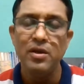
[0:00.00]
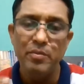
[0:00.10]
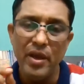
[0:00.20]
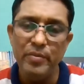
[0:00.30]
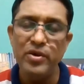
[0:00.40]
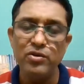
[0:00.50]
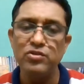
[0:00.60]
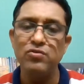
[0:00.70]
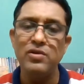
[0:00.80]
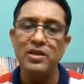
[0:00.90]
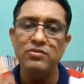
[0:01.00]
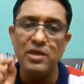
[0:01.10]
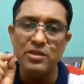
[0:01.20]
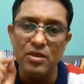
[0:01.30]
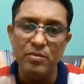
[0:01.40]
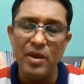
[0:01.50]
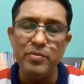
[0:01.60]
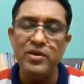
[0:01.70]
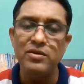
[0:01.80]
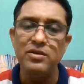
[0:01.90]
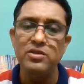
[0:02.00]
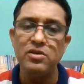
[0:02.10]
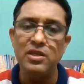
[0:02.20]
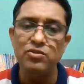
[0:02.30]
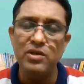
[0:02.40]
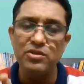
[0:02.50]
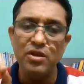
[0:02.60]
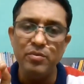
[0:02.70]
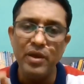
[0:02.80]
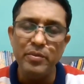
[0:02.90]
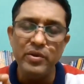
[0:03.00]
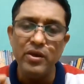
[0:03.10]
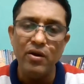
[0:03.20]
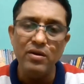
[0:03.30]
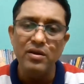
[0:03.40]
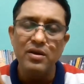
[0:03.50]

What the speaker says: maybe on school education, maybe on teacher education, maybe on